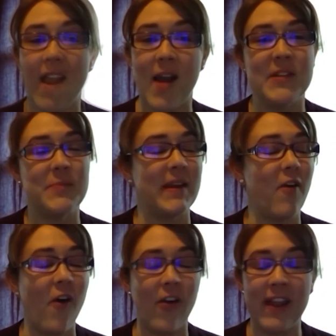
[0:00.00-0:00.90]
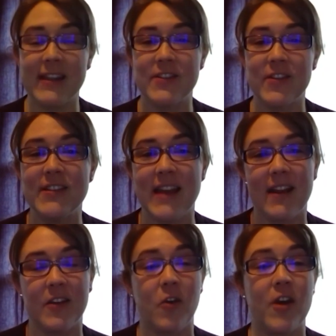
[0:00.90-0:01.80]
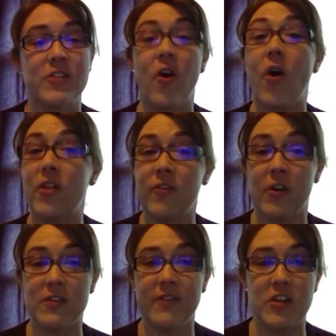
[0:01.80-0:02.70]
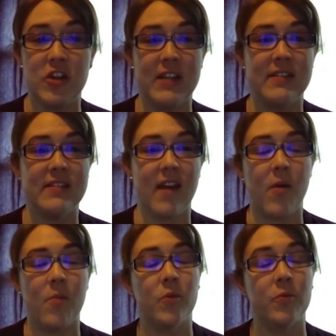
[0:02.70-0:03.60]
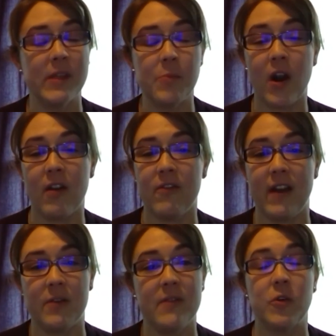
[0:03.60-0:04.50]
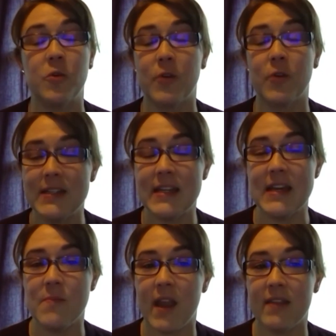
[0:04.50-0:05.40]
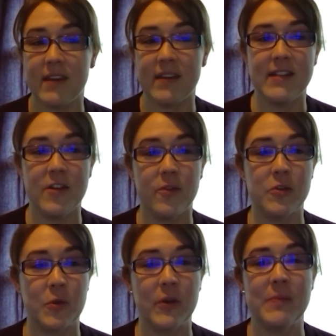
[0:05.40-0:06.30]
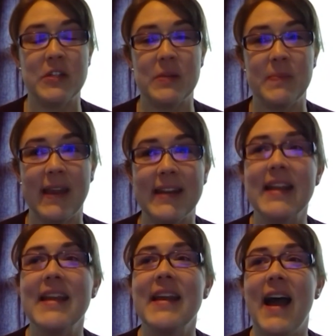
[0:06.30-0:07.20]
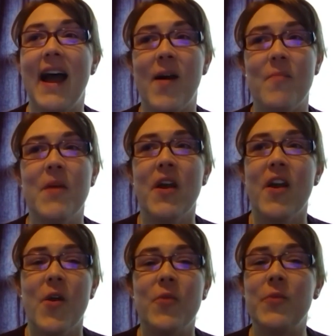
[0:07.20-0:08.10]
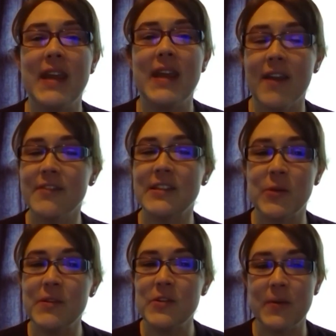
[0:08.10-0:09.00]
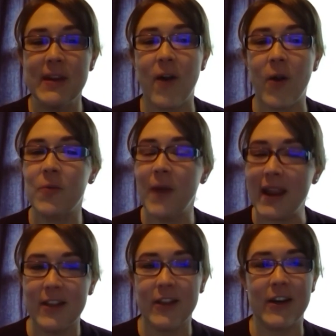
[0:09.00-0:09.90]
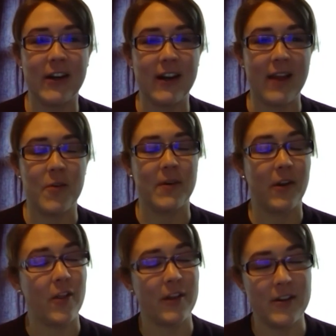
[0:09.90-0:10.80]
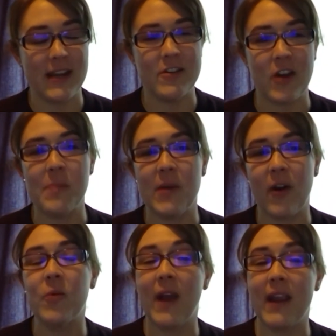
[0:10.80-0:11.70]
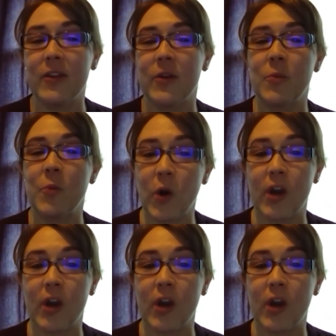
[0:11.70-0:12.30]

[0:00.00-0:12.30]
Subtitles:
It's been all hands on deck across all of our divisions. We're really proud of the fact we have a great team at the Casino Control Commission, but we have still been doing our regular, I don't want to call it our day job, but our regular work